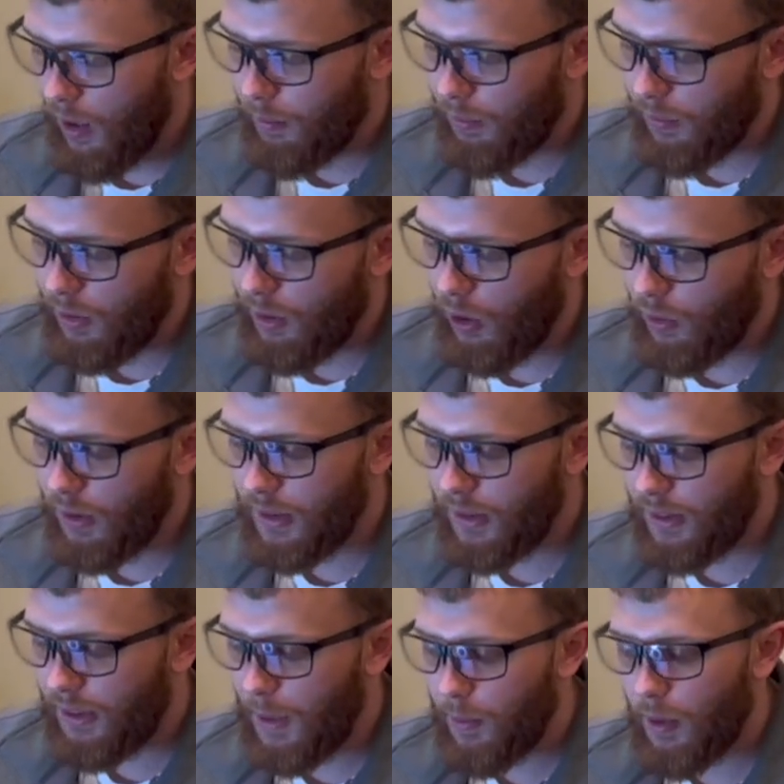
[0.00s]
you know,
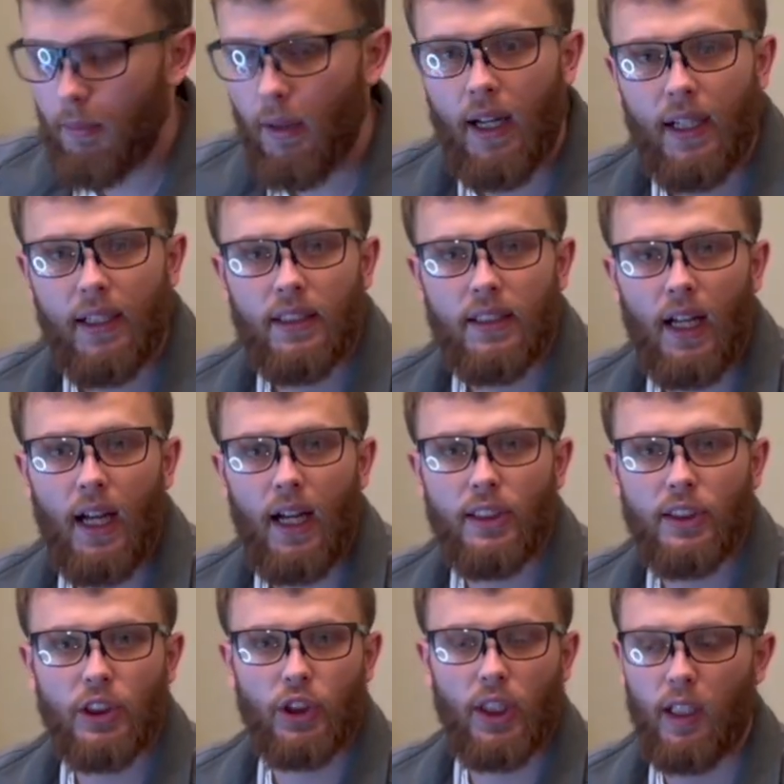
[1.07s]
keep in mind, I
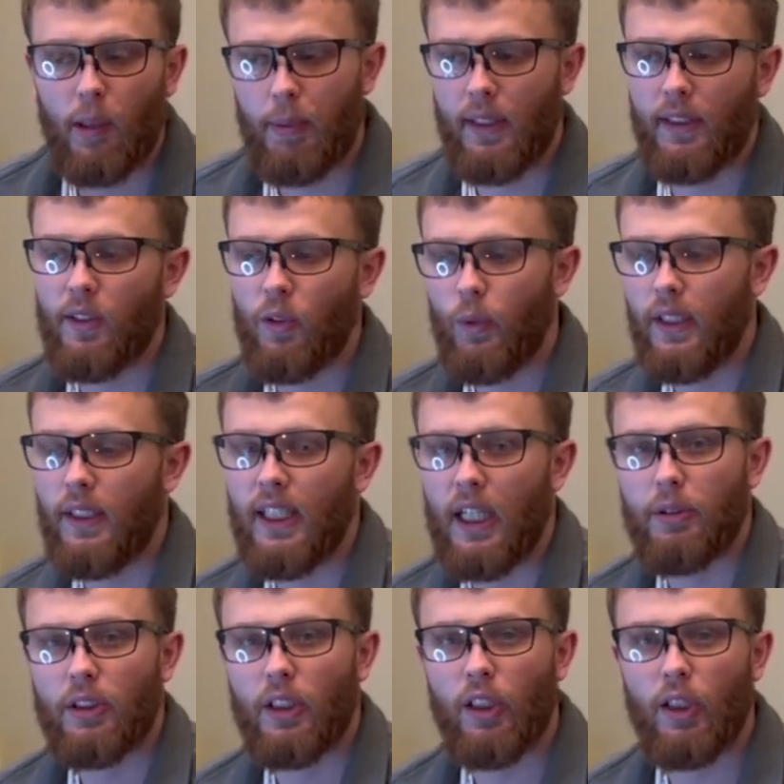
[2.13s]
just tried to pick the week that
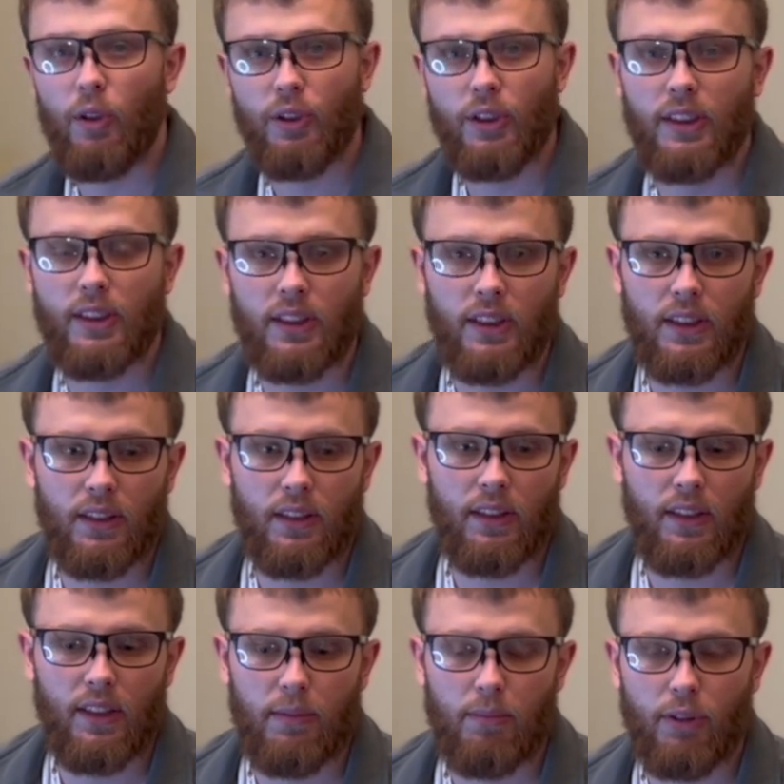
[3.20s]
was closest
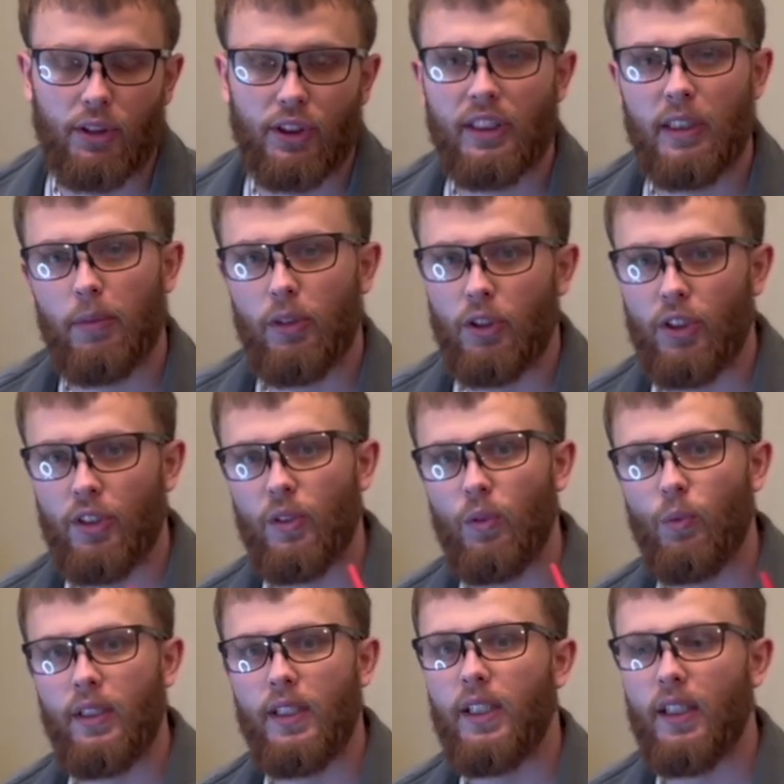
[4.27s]
and most similar to the
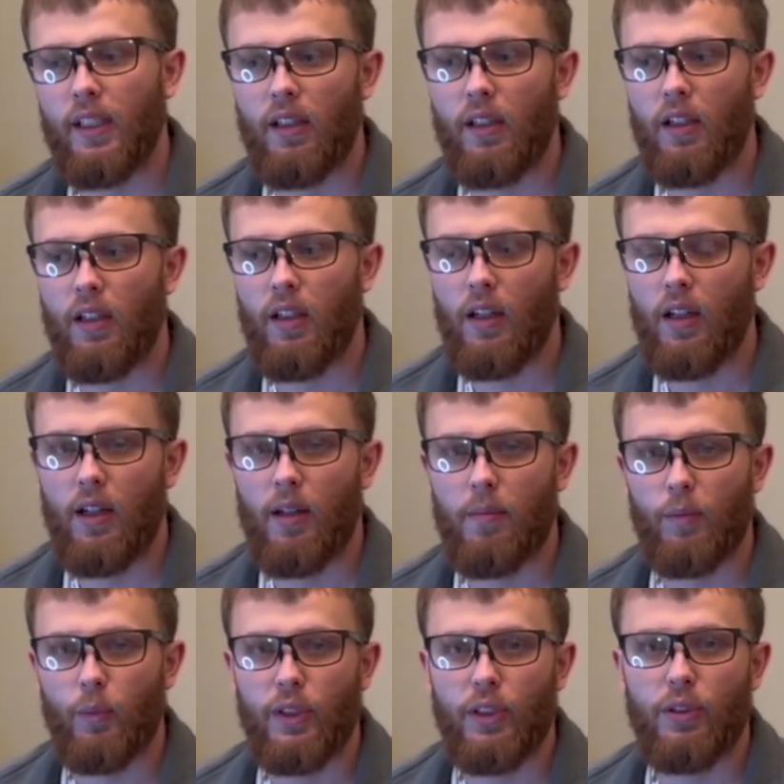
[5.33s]
week
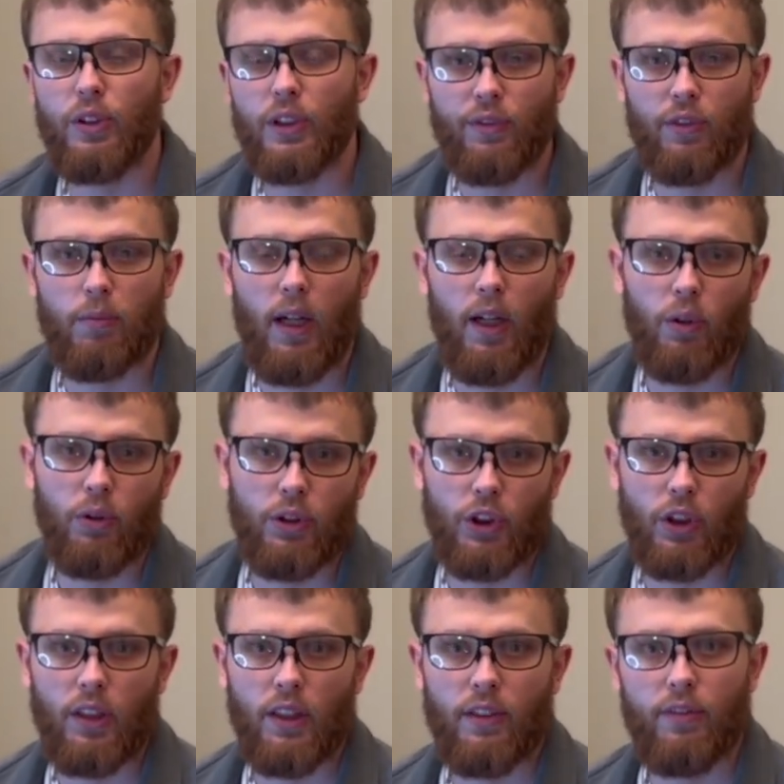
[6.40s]
we used for my old
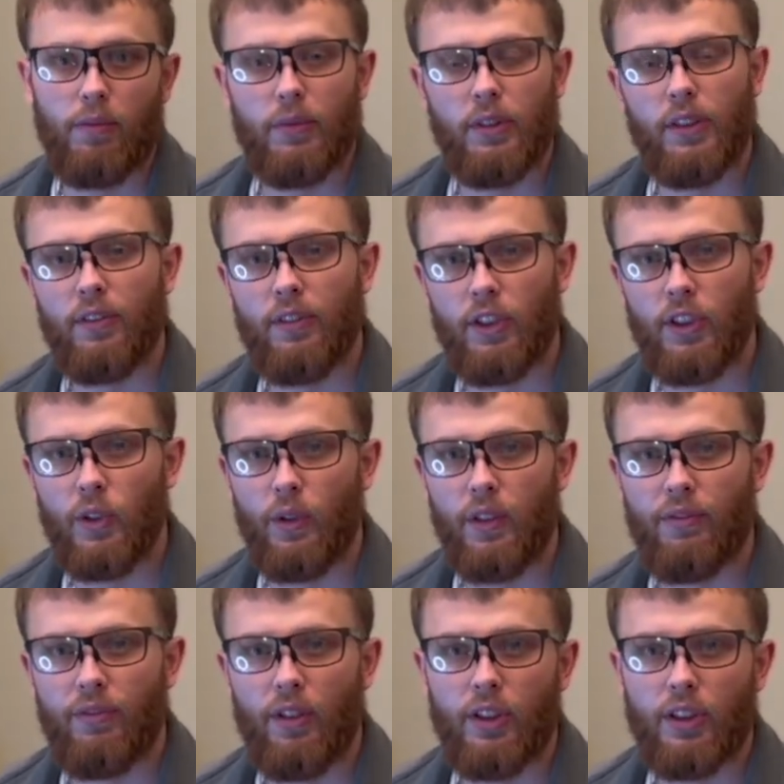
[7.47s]
truck from the
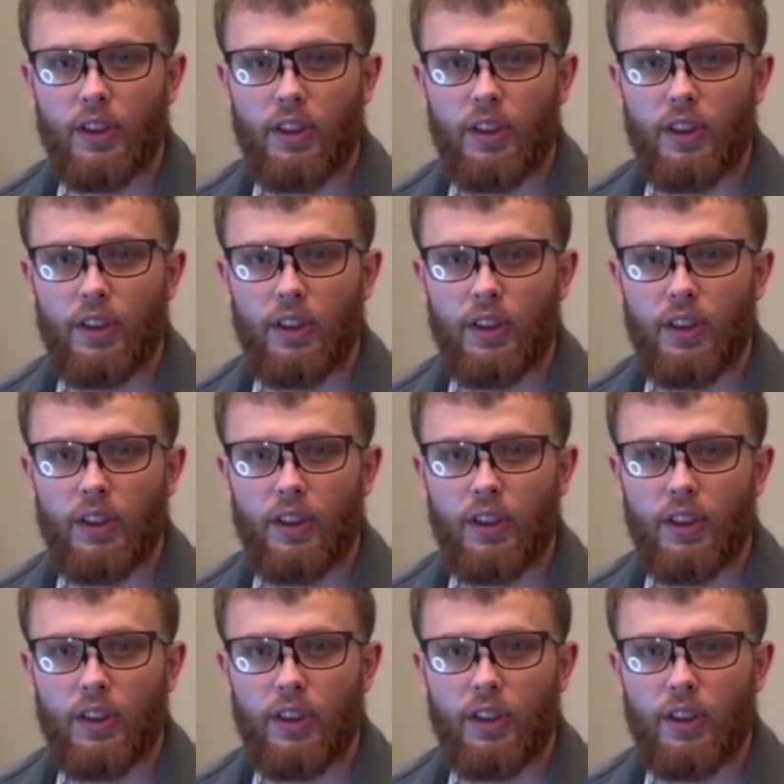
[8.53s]
21st.